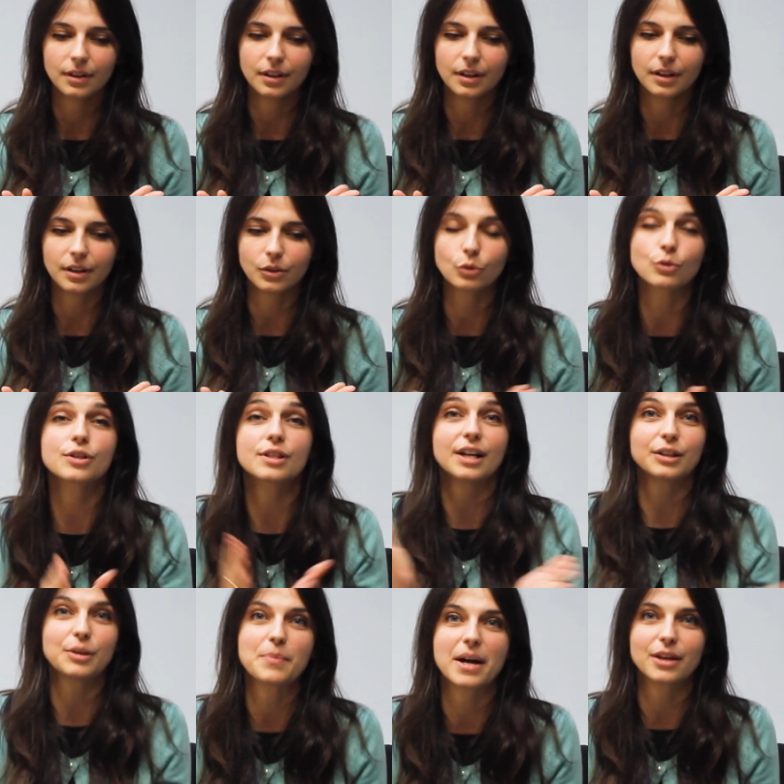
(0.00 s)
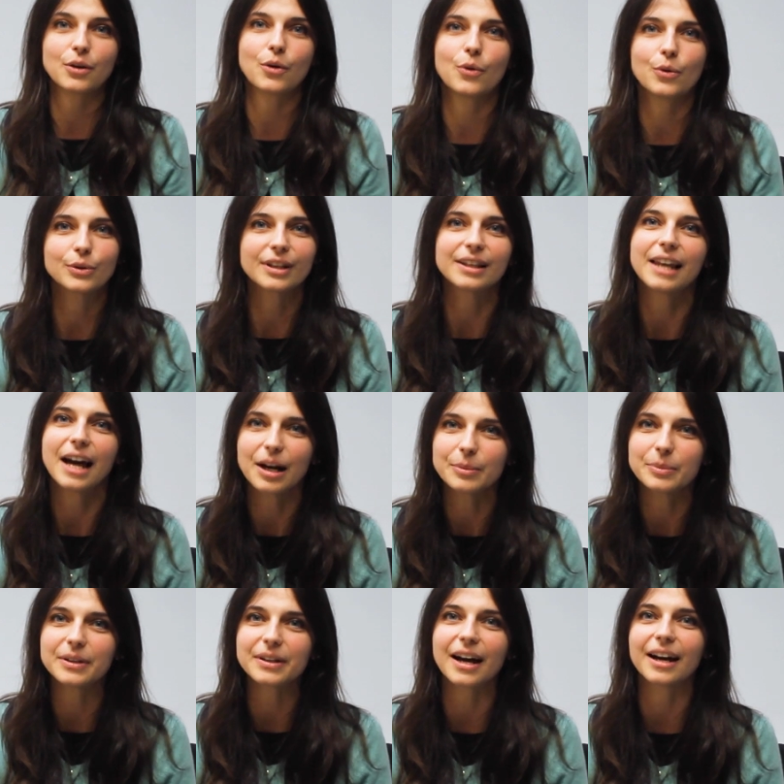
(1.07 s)
to start my own
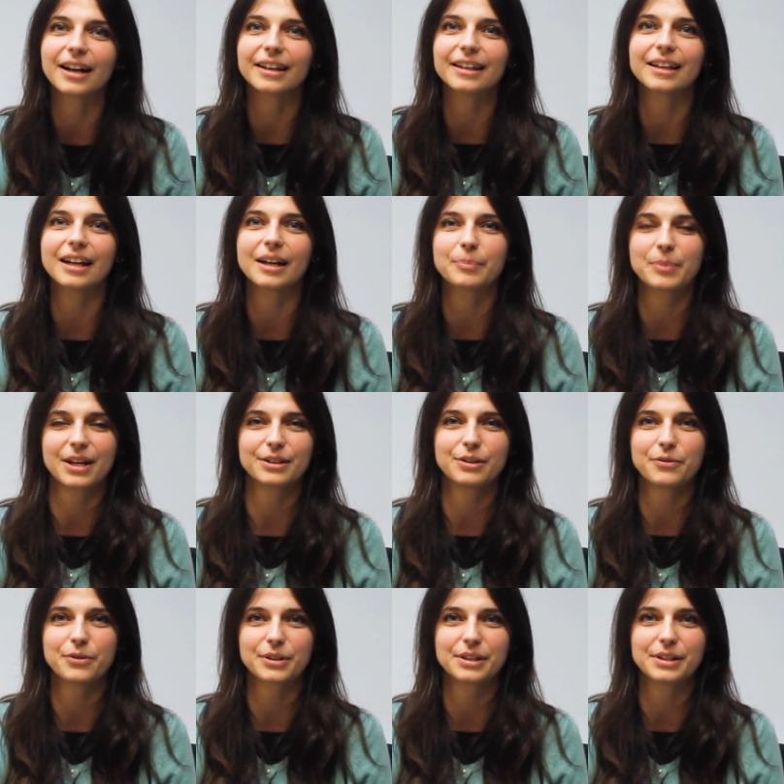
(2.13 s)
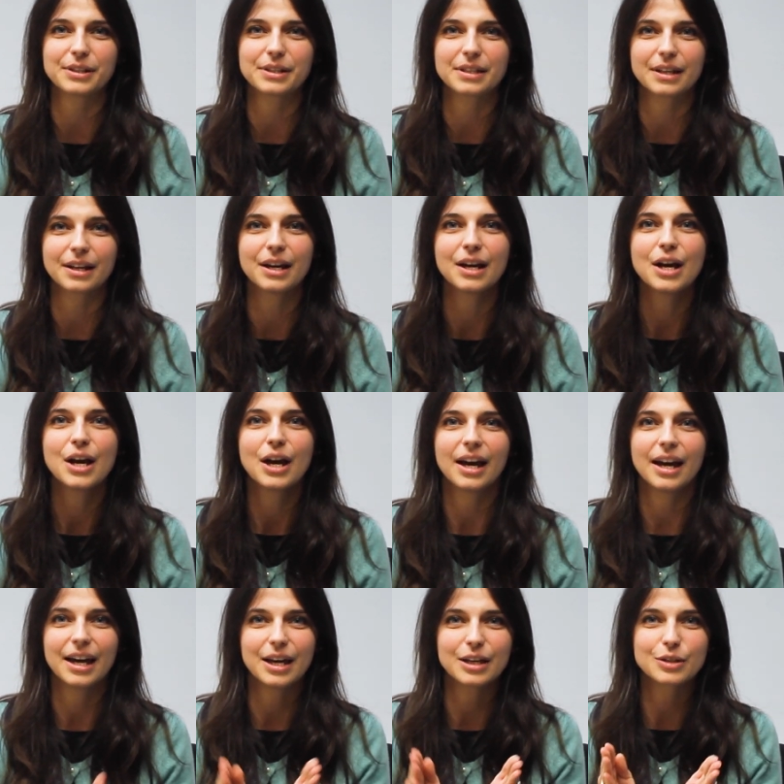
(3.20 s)
lab, I applied for this
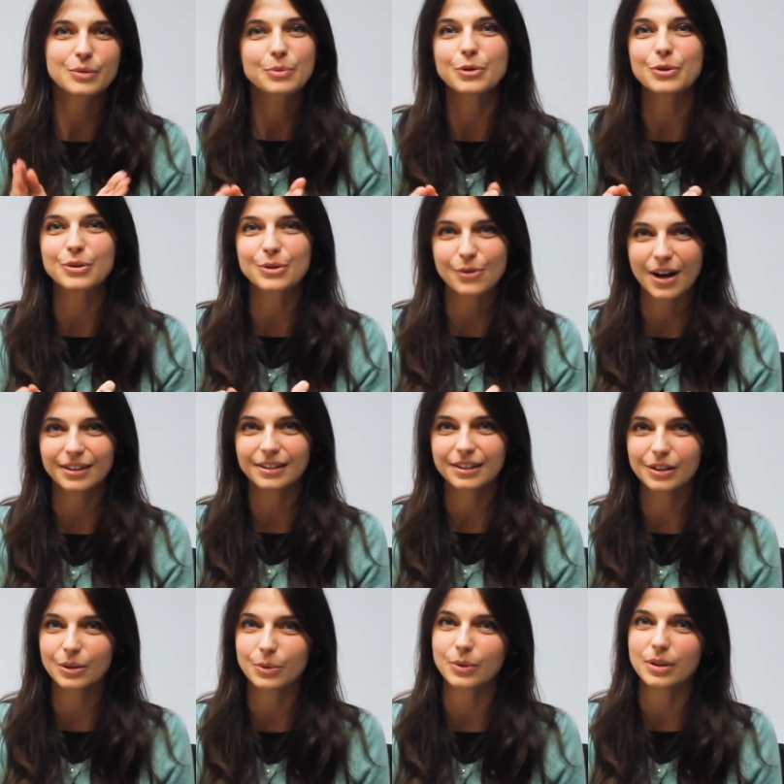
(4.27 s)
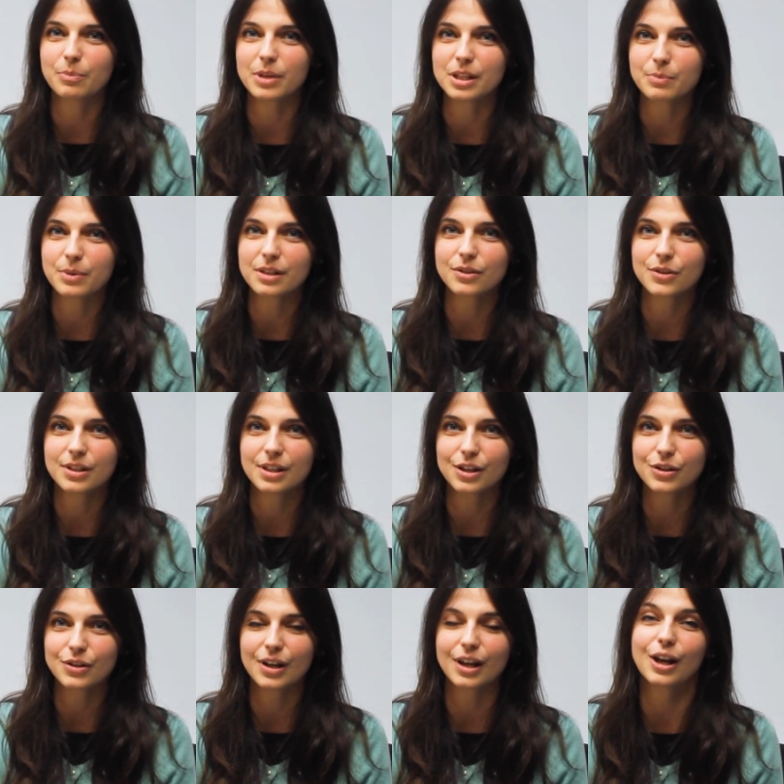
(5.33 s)
small grant with PSP
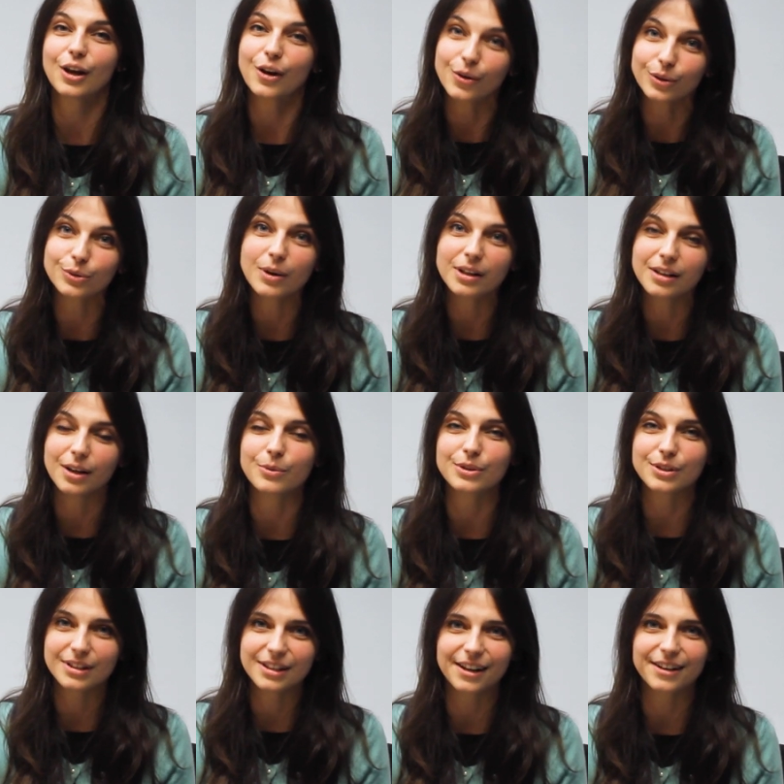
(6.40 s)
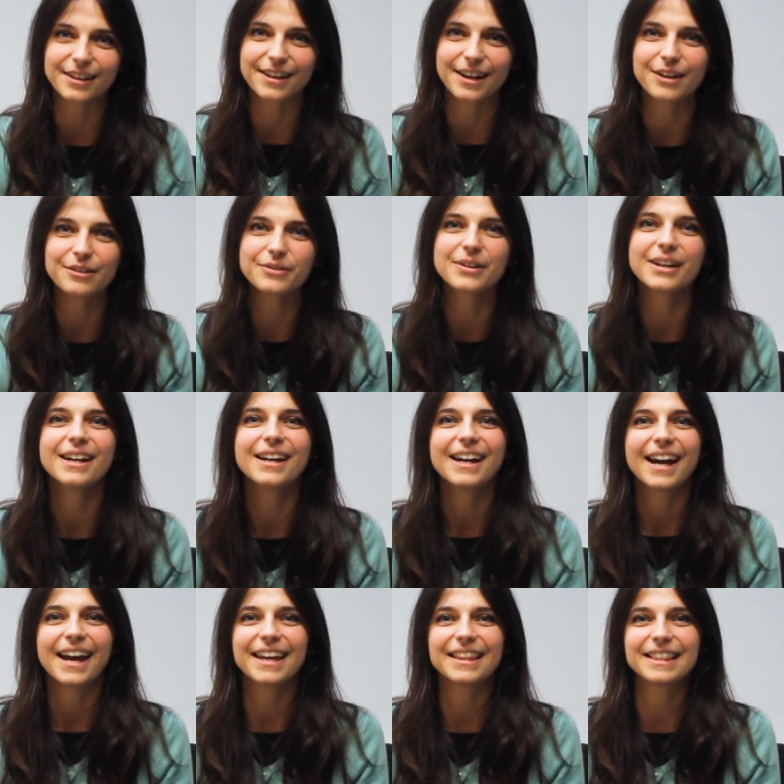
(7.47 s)
Association, and I got one. I was lucky enough,
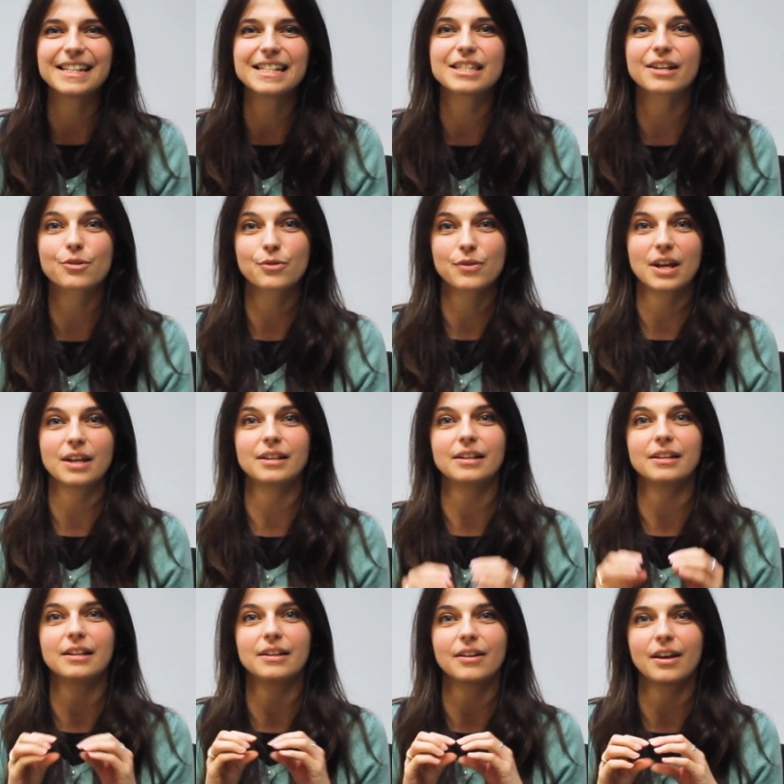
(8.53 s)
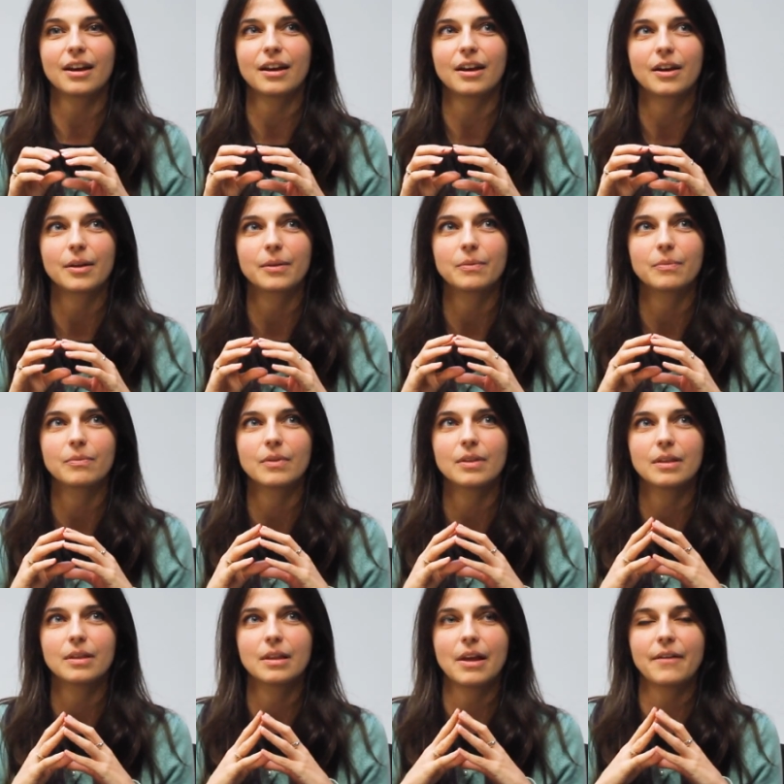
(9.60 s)
and this created
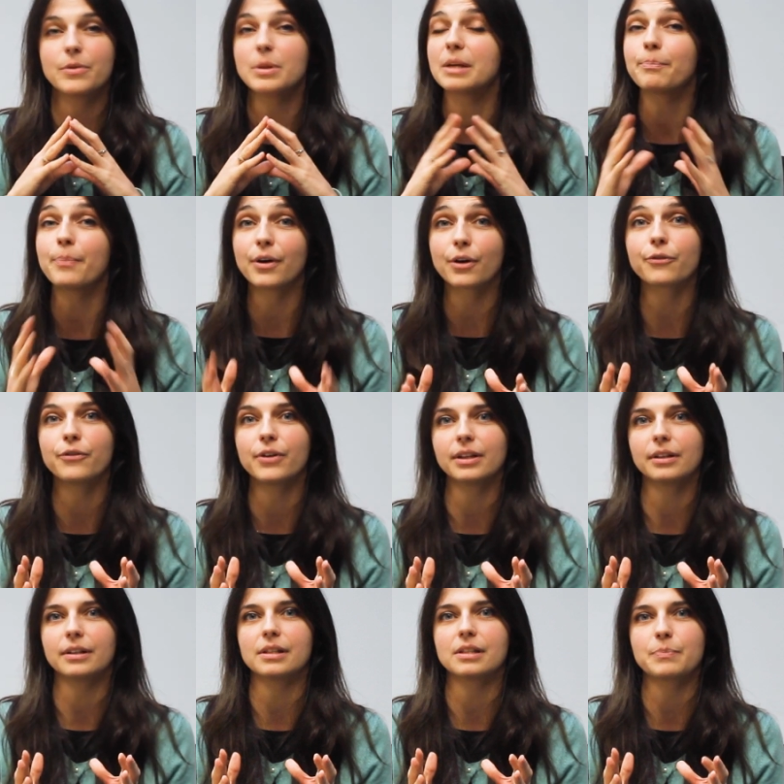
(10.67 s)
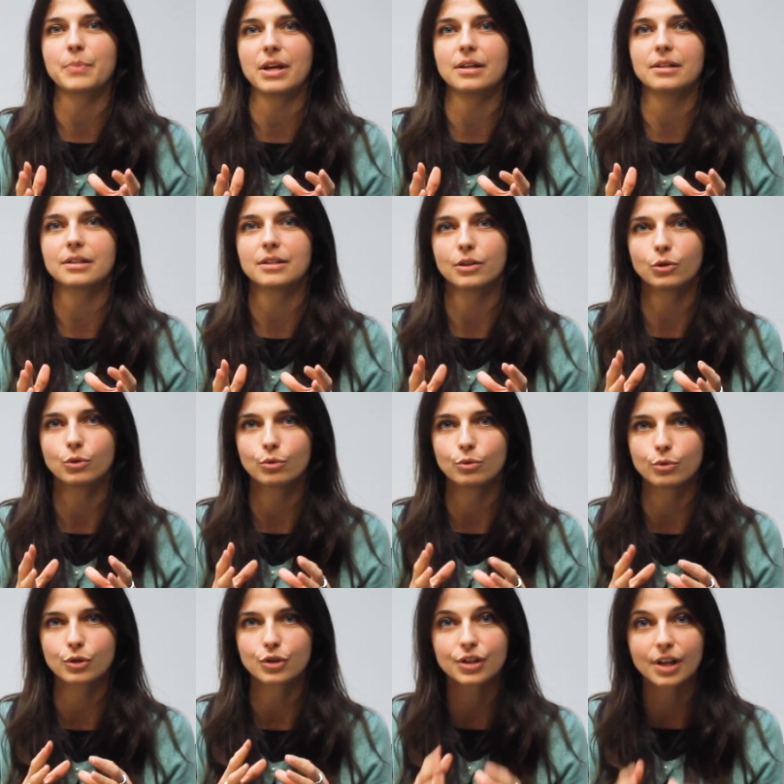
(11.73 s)
the perfect space
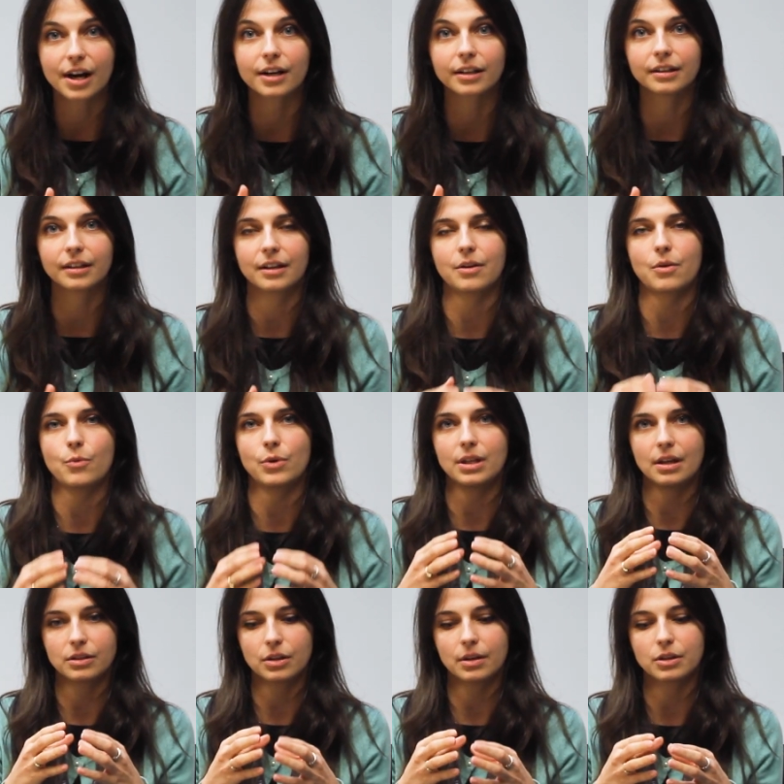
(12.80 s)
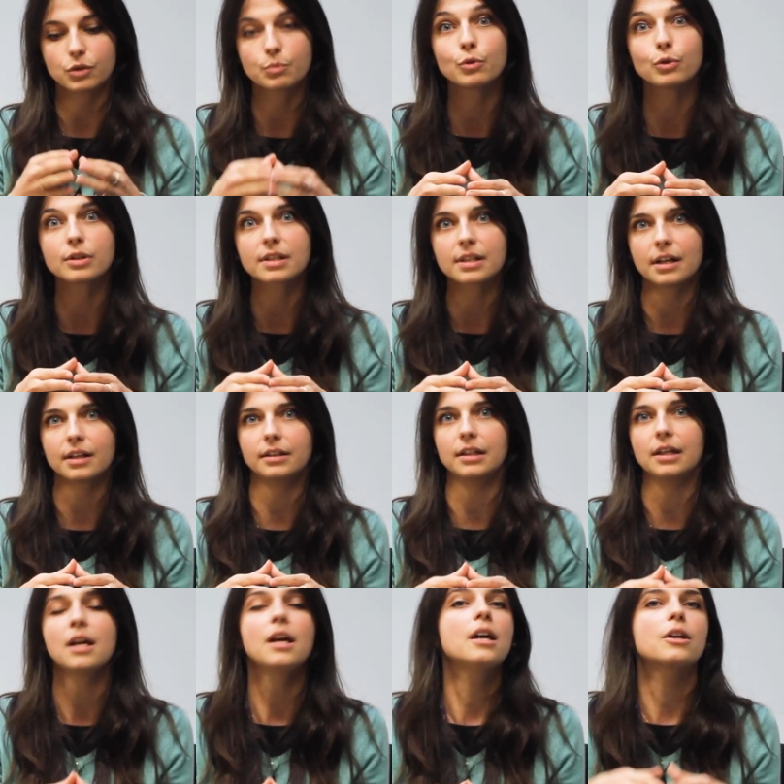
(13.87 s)
to start with a small
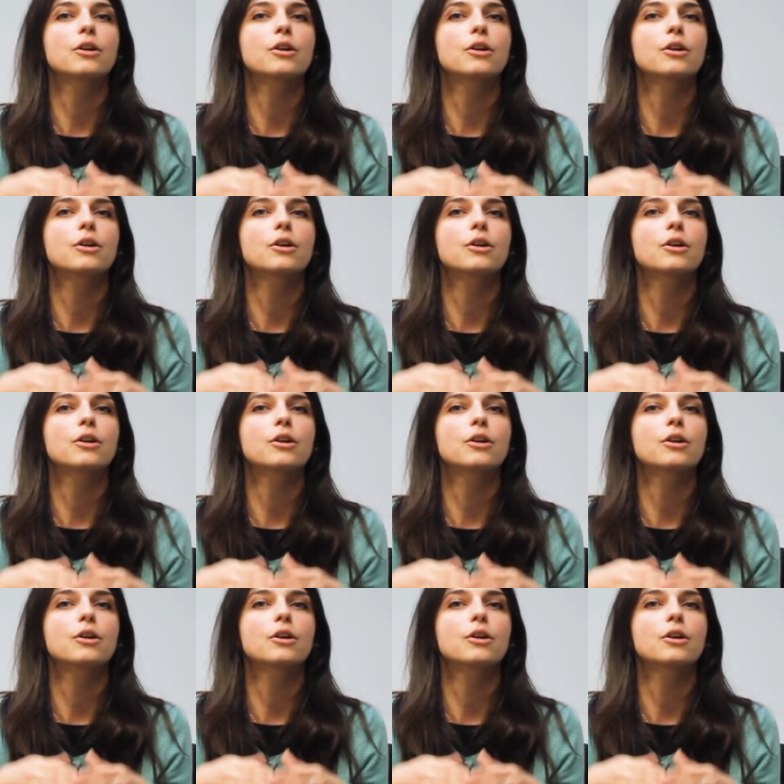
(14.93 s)
study,